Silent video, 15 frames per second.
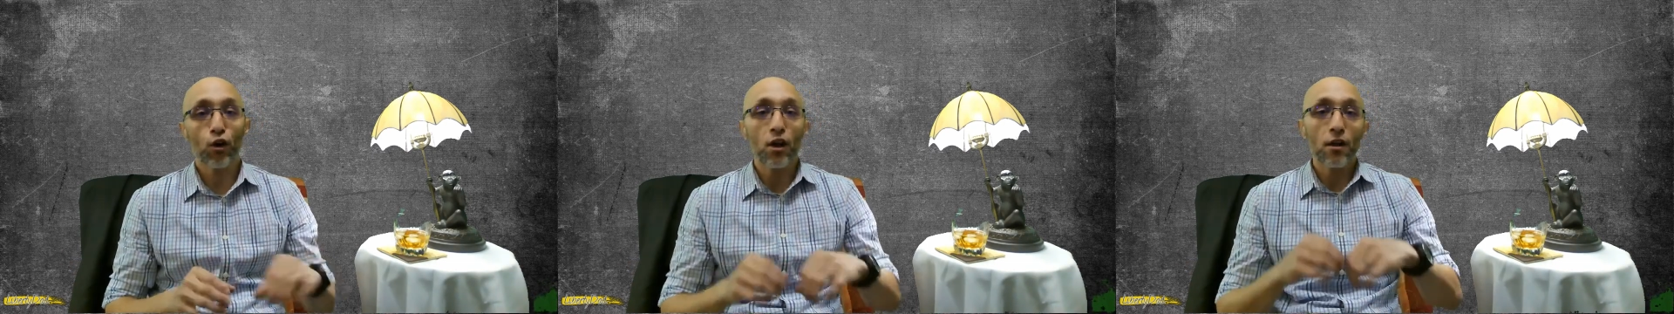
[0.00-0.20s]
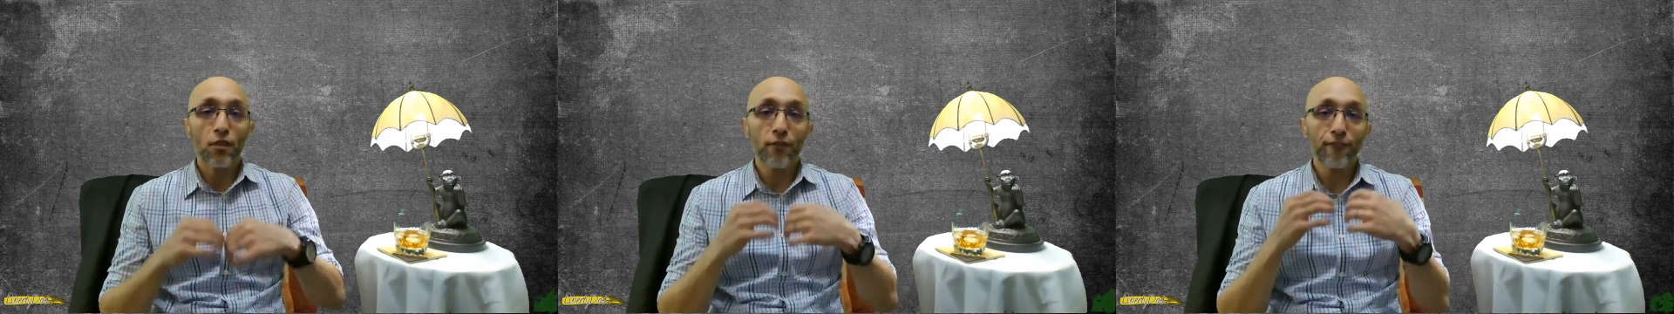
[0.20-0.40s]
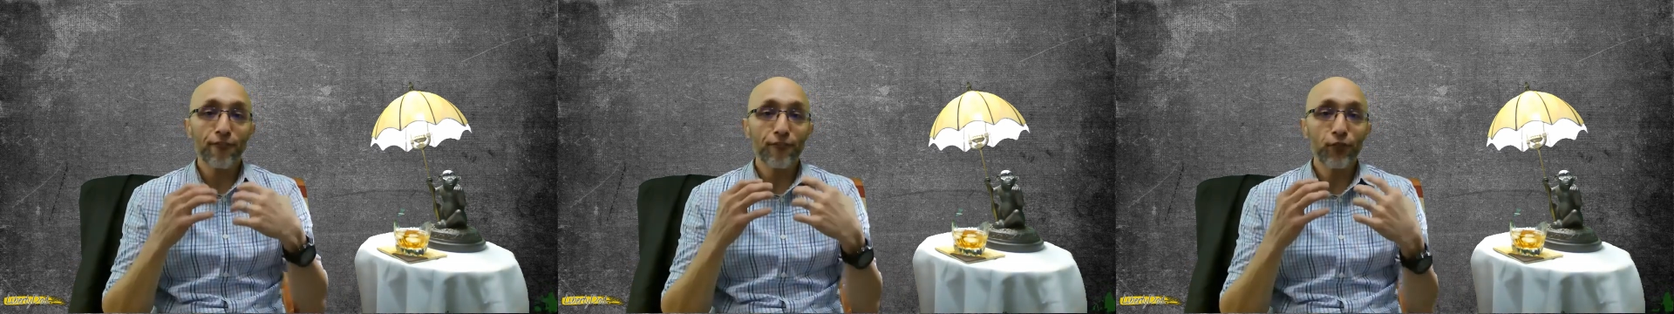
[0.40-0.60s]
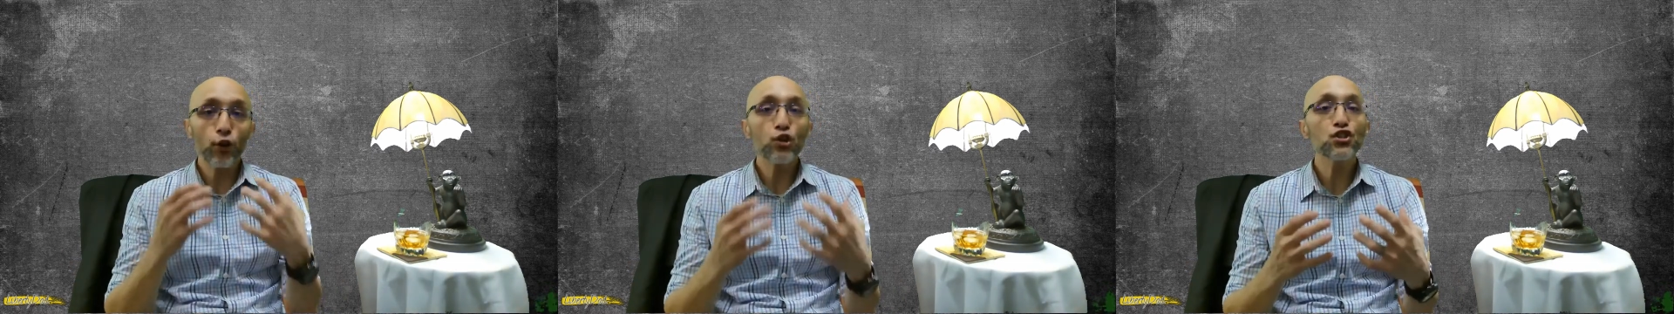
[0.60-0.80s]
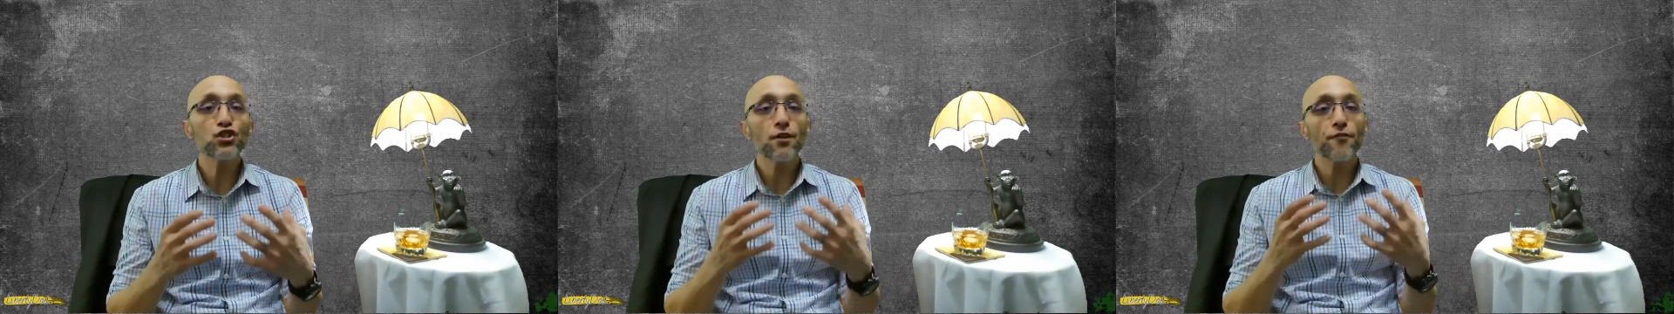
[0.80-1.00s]
the
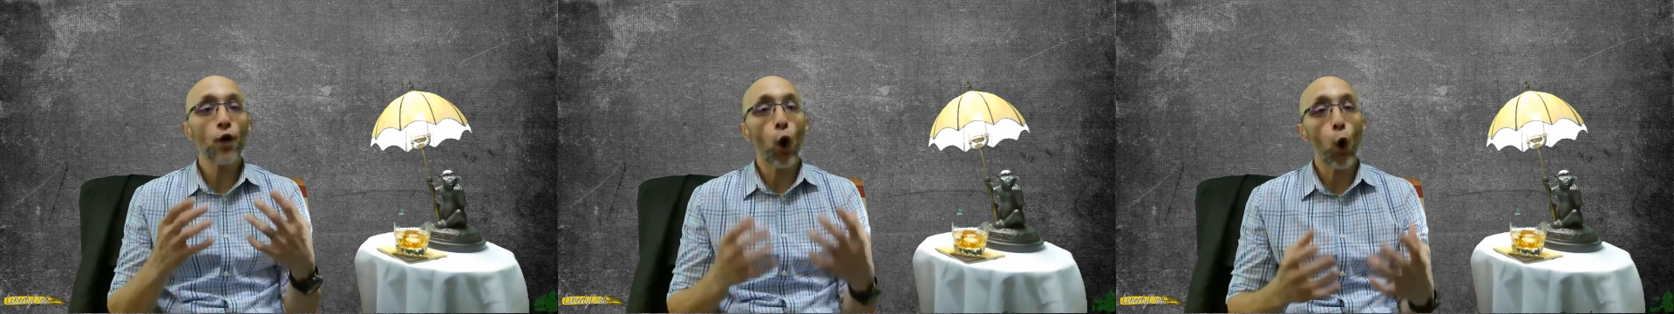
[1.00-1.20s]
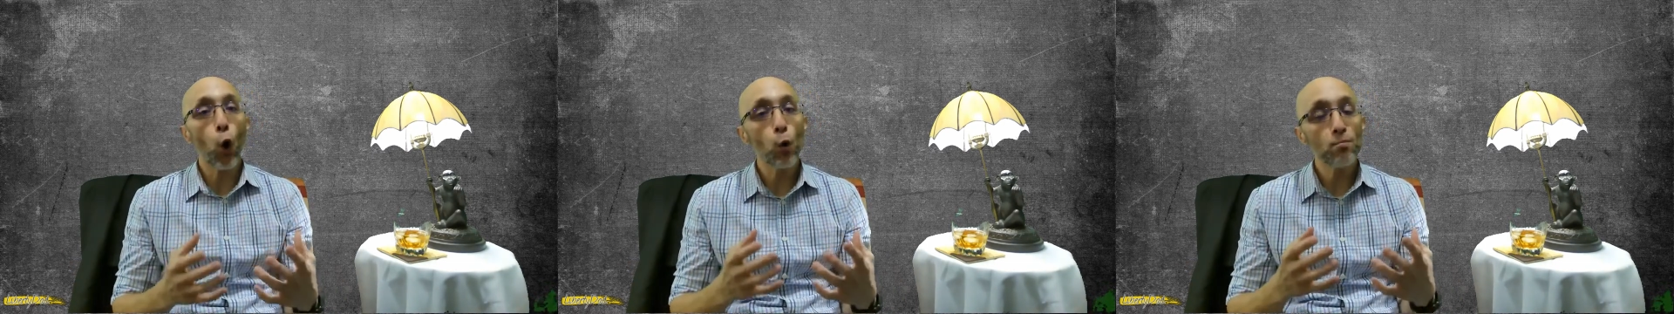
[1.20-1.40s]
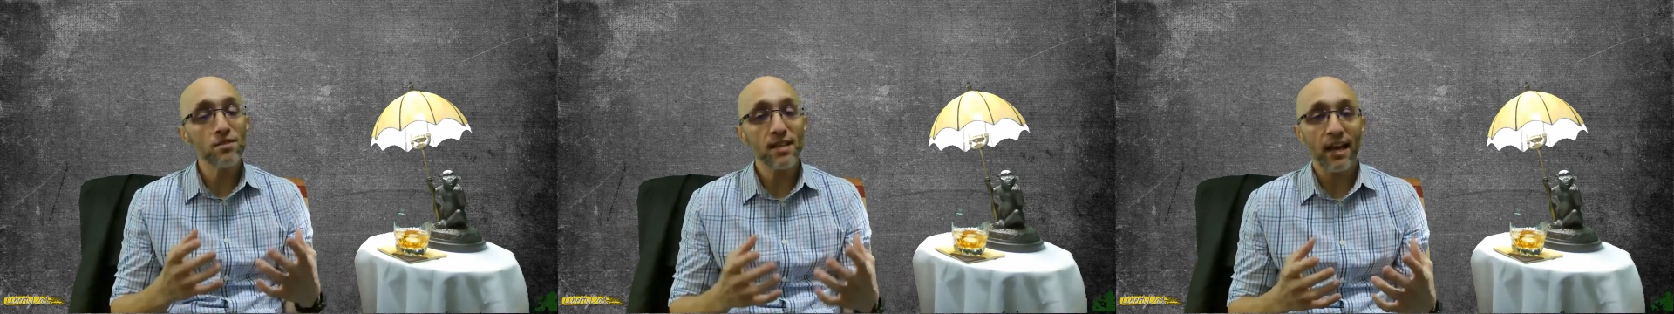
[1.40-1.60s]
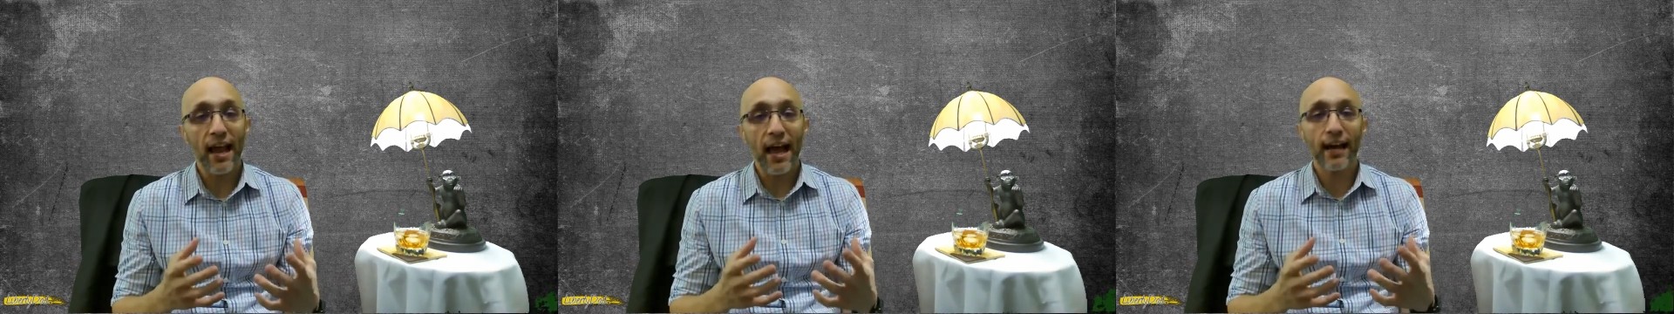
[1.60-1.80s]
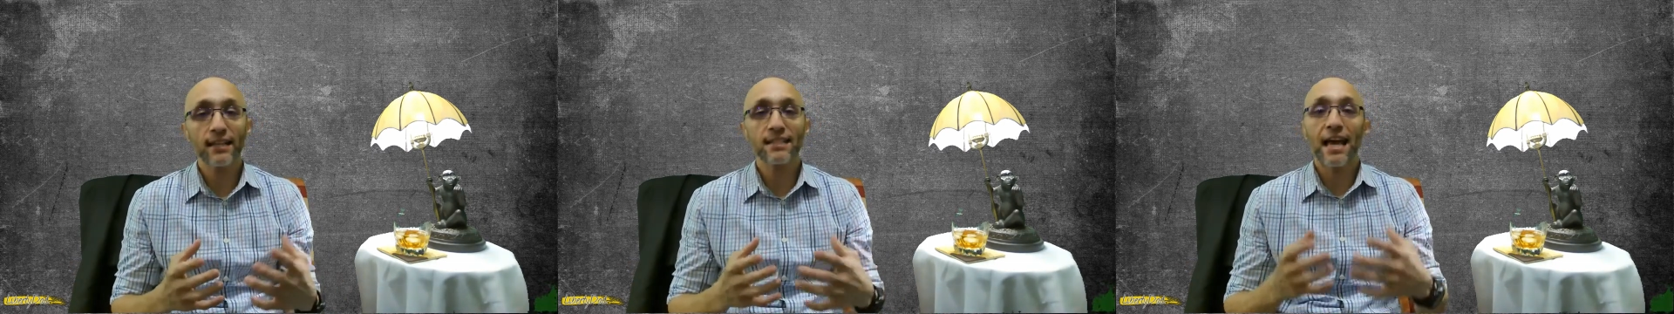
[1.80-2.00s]
first of the Homestead
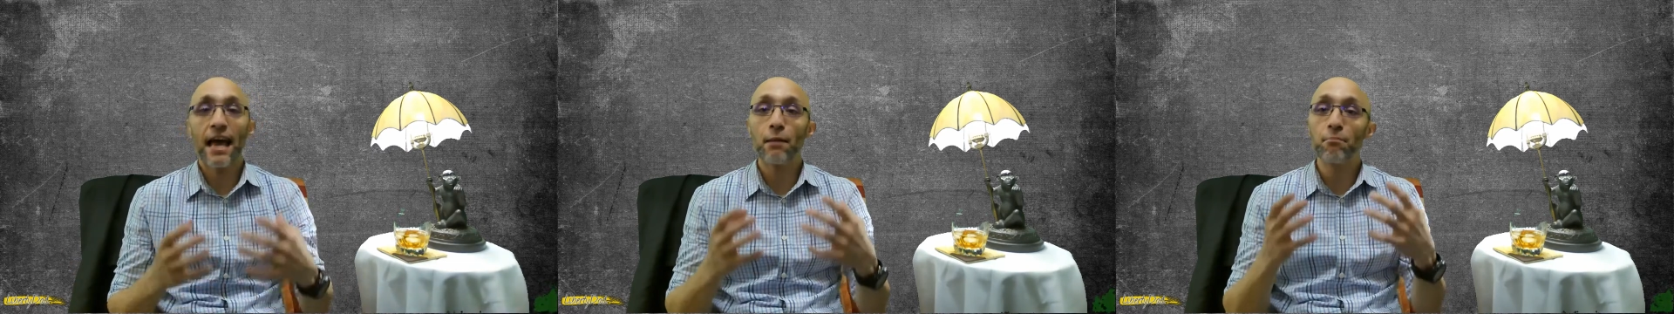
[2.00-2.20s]
Acts had